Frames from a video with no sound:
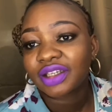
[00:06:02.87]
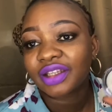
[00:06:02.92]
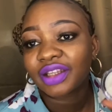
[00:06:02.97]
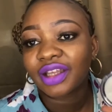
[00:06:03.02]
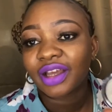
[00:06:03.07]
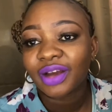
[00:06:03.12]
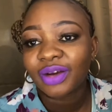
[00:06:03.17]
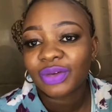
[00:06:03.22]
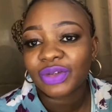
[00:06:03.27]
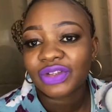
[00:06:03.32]
I
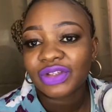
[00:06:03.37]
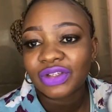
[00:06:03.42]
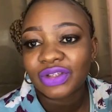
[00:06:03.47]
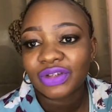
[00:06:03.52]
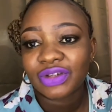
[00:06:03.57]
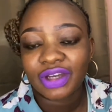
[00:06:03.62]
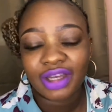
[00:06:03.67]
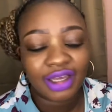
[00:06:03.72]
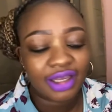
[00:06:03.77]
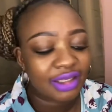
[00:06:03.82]
will see you
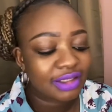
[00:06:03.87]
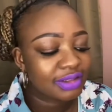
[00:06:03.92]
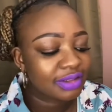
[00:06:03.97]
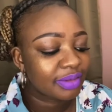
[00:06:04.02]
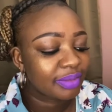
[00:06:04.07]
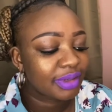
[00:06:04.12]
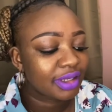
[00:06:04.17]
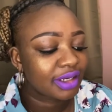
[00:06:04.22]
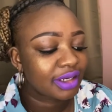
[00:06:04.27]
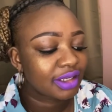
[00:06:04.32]
guys on my
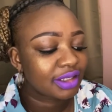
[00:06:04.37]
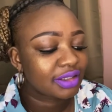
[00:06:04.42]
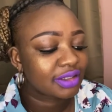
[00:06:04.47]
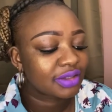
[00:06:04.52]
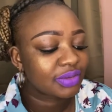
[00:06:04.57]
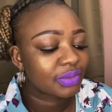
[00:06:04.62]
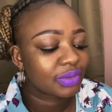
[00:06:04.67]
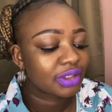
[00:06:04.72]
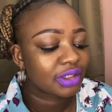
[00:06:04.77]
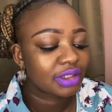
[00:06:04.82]
next
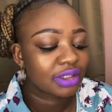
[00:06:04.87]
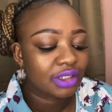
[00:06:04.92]
one.